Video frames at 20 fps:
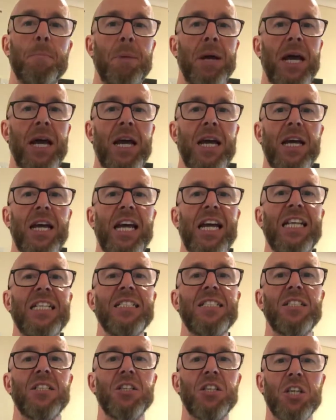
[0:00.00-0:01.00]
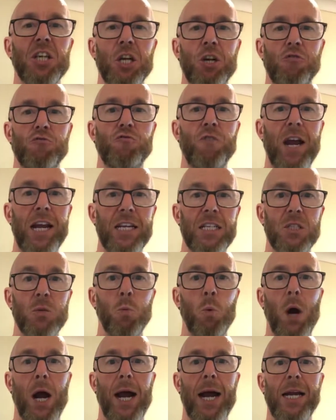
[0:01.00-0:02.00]
So that's a little
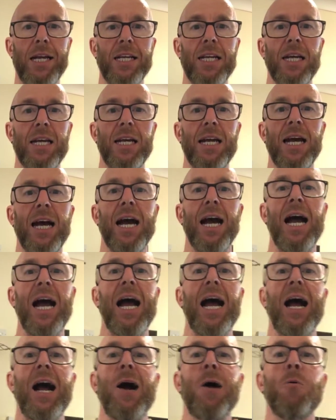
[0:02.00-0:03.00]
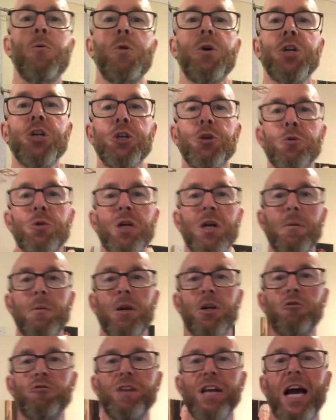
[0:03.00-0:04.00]
snippet into the correct way
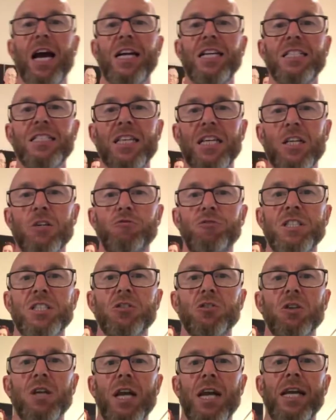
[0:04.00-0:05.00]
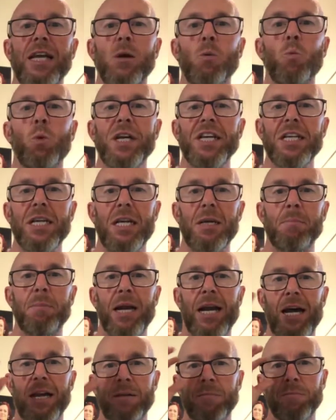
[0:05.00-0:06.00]
how you can
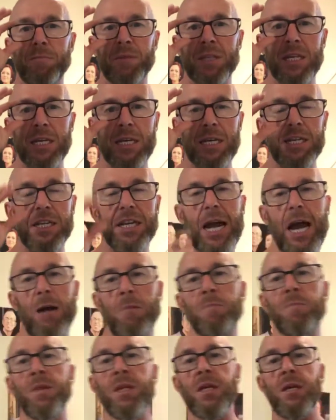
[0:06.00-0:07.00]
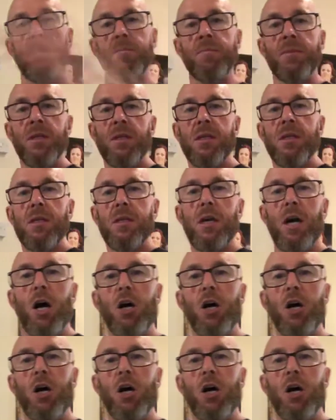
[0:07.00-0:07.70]
create a crystal clear weekly plan.